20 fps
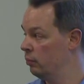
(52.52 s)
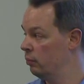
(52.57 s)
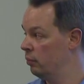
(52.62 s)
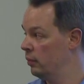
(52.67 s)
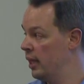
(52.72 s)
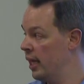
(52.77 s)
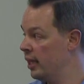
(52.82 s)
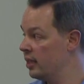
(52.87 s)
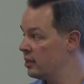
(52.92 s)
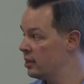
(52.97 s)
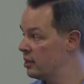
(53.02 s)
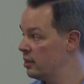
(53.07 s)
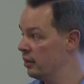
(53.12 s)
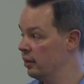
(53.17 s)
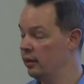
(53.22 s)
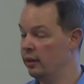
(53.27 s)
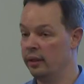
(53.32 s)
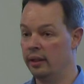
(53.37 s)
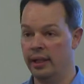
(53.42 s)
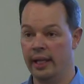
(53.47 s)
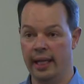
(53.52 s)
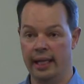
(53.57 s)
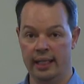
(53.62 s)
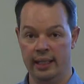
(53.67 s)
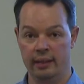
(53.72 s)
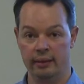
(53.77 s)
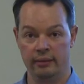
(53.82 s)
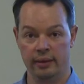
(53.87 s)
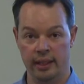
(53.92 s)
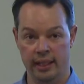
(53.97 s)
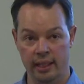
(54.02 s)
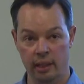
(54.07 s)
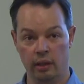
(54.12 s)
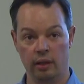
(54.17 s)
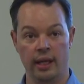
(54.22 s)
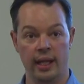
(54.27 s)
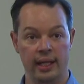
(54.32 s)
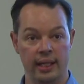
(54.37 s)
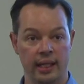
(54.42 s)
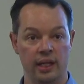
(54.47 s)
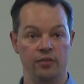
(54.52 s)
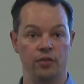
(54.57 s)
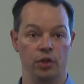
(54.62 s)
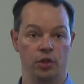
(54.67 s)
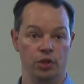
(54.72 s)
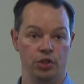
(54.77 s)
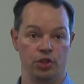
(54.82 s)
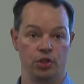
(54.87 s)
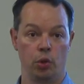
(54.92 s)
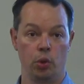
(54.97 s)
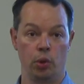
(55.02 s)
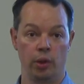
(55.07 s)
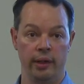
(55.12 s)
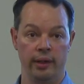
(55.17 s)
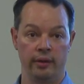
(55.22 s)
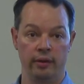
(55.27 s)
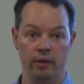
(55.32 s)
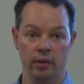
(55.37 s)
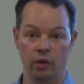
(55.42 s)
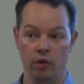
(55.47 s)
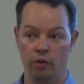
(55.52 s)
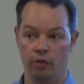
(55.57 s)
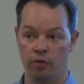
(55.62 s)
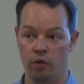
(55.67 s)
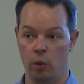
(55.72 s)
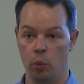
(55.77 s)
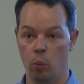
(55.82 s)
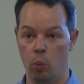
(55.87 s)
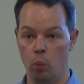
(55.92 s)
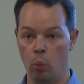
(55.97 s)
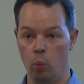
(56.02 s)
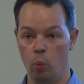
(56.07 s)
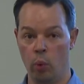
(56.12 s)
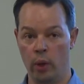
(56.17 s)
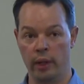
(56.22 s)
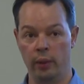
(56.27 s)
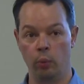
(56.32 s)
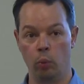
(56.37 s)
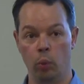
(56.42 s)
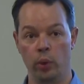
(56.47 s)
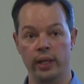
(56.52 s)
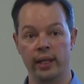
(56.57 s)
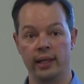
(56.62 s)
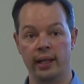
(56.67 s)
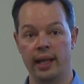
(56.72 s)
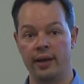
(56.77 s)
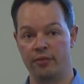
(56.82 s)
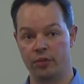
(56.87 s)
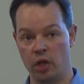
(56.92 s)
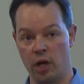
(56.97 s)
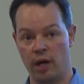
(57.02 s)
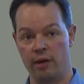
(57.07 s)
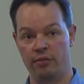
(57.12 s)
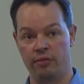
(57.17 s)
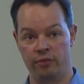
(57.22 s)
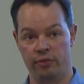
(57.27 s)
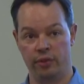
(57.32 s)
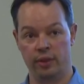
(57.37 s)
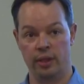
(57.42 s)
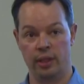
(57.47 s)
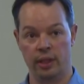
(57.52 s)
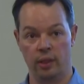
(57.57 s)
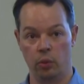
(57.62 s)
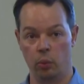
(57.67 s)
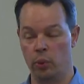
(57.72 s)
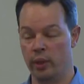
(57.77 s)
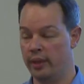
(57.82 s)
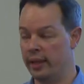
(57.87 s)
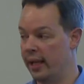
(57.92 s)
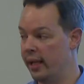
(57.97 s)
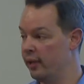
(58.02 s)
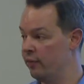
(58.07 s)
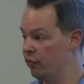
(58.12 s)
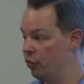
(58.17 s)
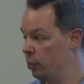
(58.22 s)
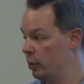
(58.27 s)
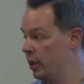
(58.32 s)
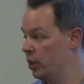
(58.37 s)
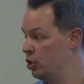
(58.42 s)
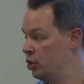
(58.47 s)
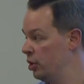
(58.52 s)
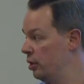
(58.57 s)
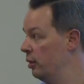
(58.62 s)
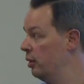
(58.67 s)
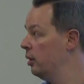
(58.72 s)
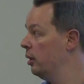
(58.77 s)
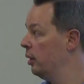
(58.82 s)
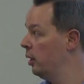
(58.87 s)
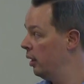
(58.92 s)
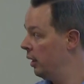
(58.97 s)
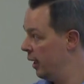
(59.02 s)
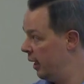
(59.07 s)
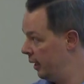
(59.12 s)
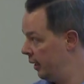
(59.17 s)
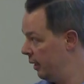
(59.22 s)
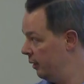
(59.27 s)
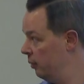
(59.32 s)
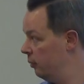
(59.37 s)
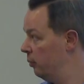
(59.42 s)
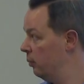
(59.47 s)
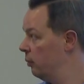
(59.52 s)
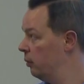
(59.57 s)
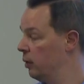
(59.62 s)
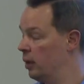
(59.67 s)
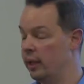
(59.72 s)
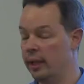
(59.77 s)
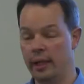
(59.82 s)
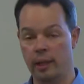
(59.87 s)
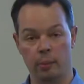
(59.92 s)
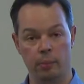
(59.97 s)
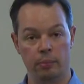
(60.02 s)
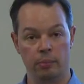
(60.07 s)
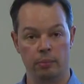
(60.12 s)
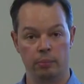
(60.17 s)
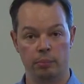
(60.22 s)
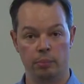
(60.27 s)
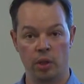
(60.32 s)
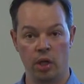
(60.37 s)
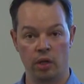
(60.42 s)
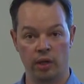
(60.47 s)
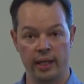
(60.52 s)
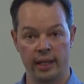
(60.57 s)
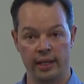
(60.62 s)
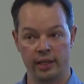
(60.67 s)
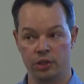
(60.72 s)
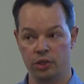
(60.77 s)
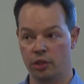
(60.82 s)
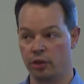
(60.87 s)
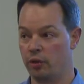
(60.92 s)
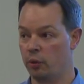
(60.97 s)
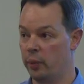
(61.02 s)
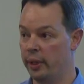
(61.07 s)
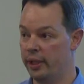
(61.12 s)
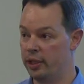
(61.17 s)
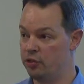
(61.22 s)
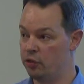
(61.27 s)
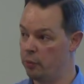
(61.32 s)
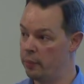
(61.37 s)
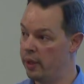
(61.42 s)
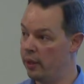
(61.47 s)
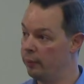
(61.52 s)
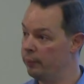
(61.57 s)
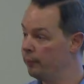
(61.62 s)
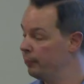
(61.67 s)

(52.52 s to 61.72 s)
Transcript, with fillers: next. And he'll kind of give you the story from when we left off uh, with that information, and then uh, Paul kind of took the reins from there.